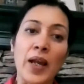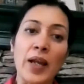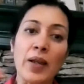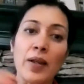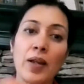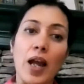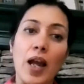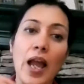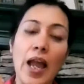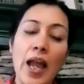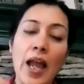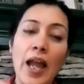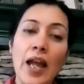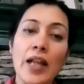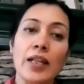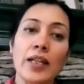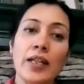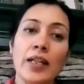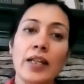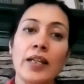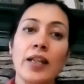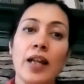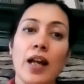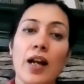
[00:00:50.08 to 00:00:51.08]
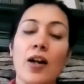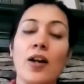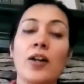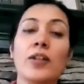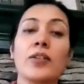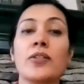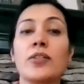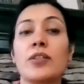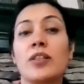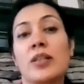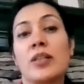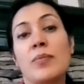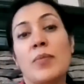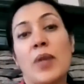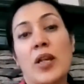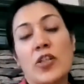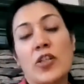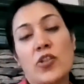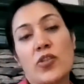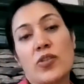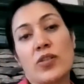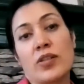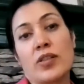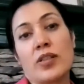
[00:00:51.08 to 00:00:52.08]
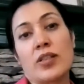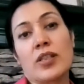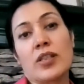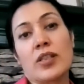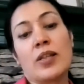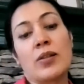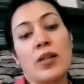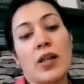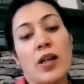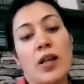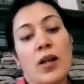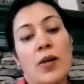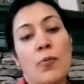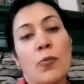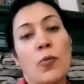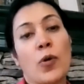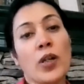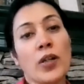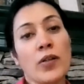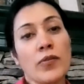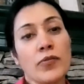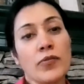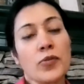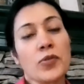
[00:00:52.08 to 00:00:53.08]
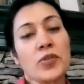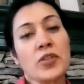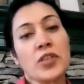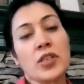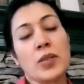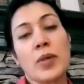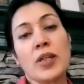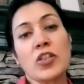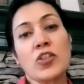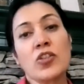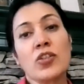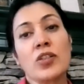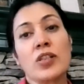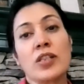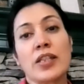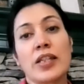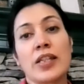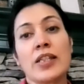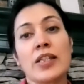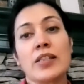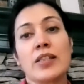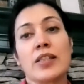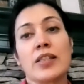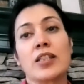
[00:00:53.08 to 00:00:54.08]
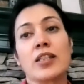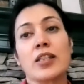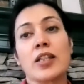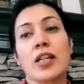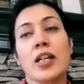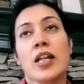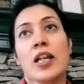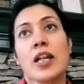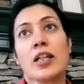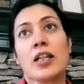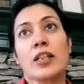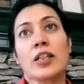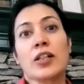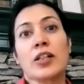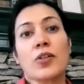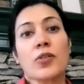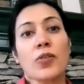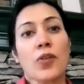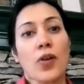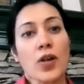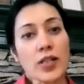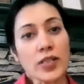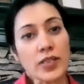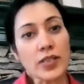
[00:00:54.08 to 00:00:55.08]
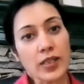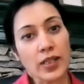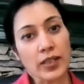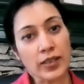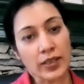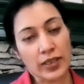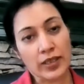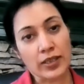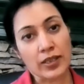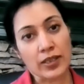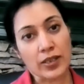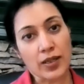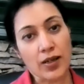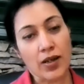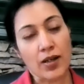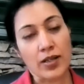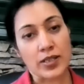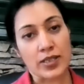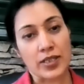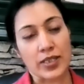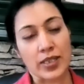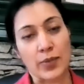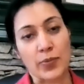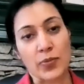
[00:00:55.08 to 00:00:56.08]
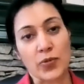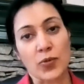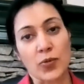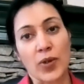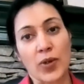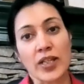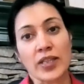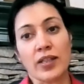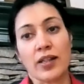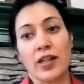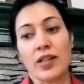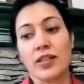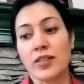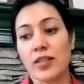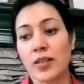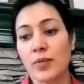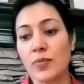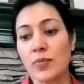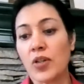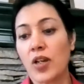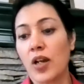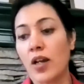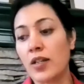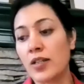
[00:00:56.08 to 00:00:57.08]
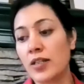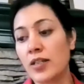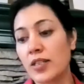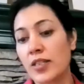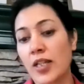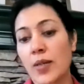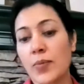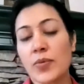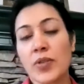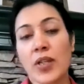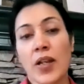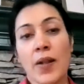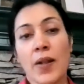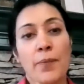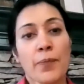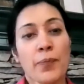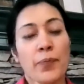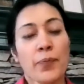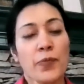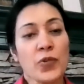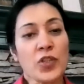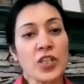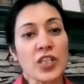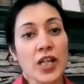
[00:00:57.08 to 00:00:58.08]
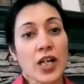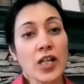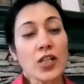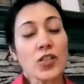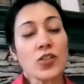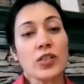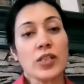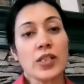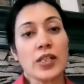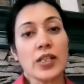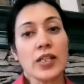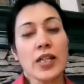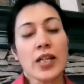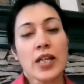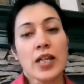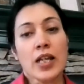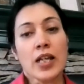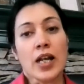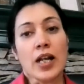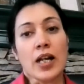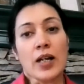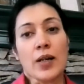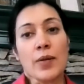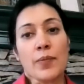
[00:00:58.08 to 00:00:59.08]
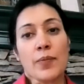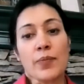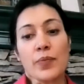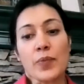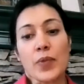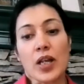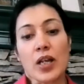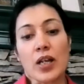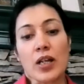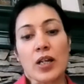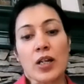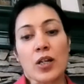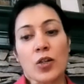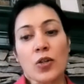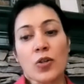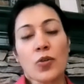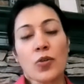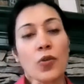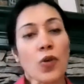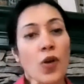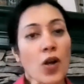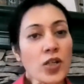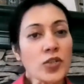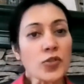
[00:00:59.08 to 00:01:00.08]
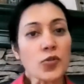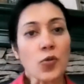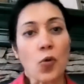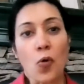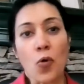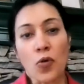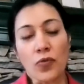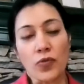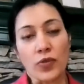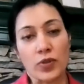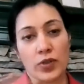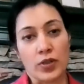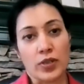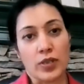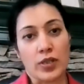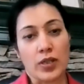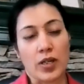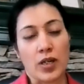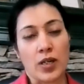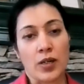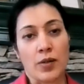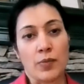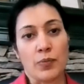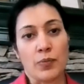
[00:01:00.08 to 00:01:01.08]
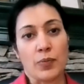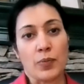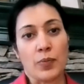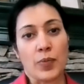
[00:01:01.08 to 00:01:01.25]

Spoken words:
by adding in other dimensions, and one of those dimensions is the cross-cutting concepts, right? There are some concepts which actually cross over,